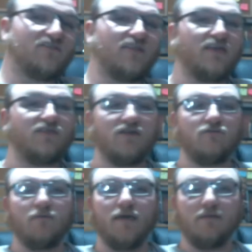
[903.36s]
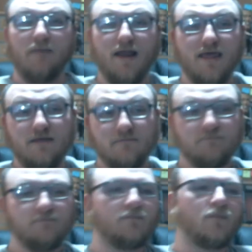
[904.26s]
that they think will make money,
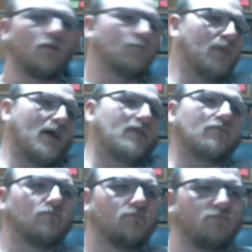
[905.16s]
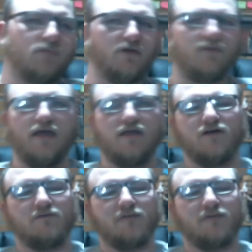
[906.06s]
but beyond that, not